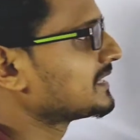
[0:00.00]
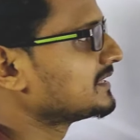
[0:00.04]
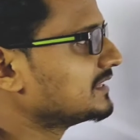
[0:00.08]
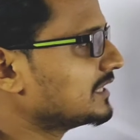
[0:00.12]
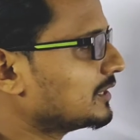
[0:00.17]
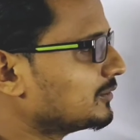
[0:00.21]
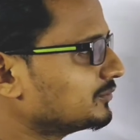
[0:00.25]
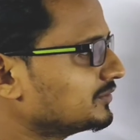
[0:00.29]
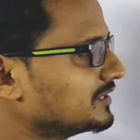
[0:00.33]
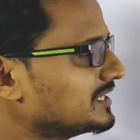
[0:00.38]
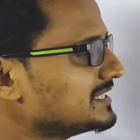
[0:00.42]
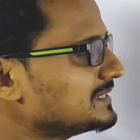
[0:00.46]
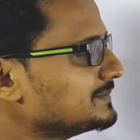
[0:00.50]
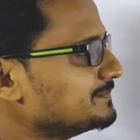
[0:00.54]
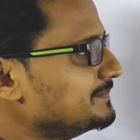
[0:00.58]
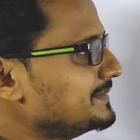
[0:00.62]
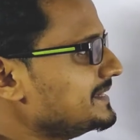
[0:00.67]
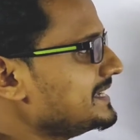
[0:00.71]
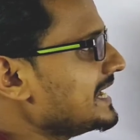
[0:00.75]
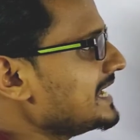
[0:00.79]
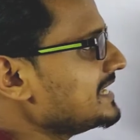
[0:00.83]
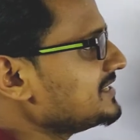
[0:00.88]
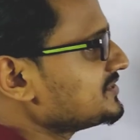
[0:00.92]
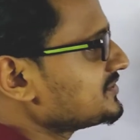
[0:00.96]
Now this
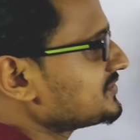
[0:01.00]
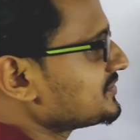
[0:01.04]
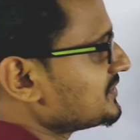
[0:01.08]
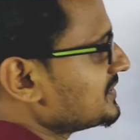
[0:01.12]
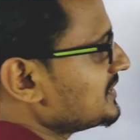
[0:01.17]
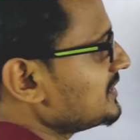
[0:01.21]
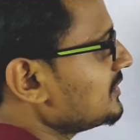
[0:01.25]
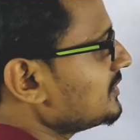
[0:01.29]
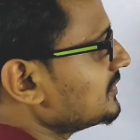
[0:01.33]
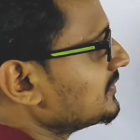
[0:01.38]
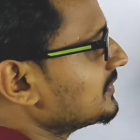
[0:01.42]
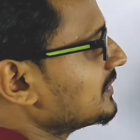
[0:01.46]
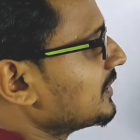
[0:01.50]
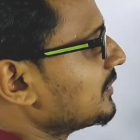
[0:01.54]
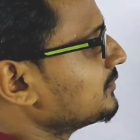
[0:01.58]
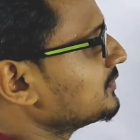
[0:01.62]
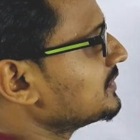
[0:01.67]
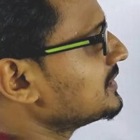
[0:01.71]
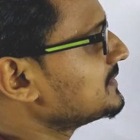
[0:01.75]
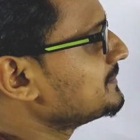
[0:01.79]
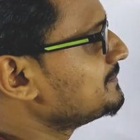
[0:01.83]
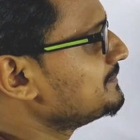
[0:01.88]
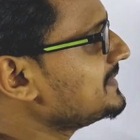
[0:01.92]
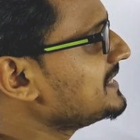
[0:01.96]
BH3
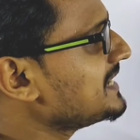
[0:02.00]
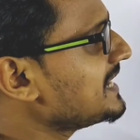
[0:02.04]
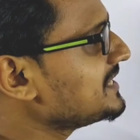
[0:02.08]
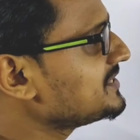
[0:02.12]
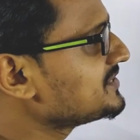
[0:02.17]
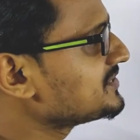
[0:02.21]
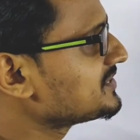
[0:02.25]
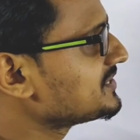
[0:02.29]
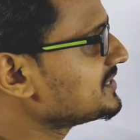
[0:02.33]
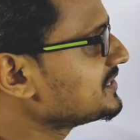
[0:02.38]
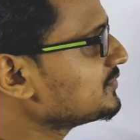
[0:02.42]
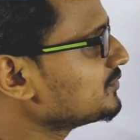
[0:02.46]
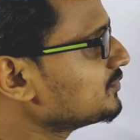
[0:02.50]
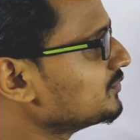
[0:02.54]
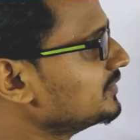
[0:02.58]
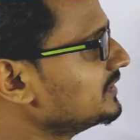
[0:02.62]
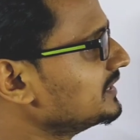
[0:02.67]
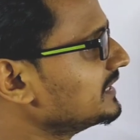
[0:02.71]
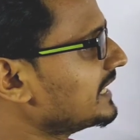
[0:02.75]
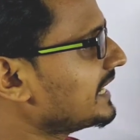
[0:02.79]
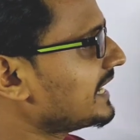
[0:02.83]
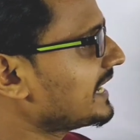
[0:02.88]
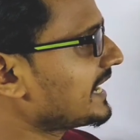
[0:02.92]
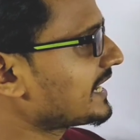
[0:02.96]

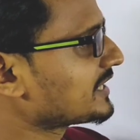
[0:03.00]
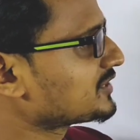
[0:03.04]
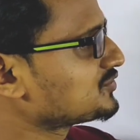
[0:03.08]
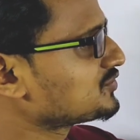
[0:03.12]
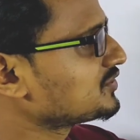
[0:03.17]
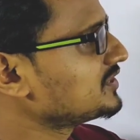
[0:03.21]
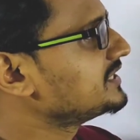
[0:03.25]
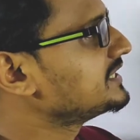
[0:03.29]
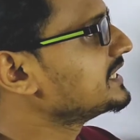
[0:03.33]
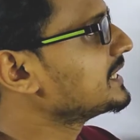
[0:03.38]
will actually